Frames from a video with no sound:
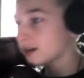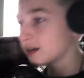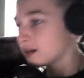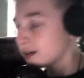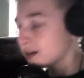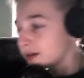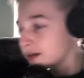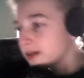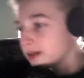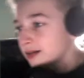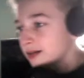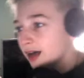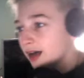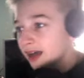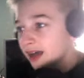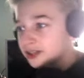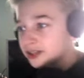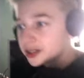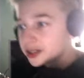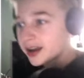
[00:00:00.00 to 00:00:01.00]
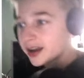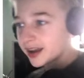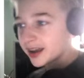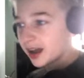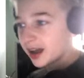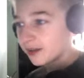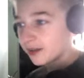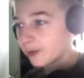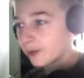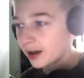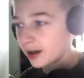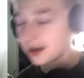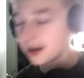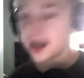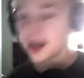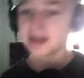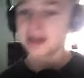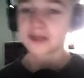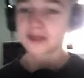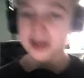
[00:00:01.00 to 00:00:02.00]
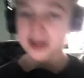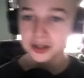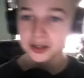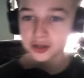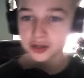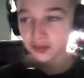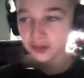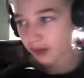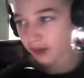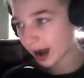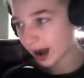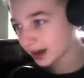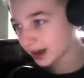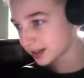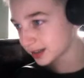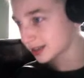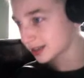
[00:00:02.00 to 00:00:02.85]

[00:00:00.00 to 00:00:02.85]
Right. Yeah. Because I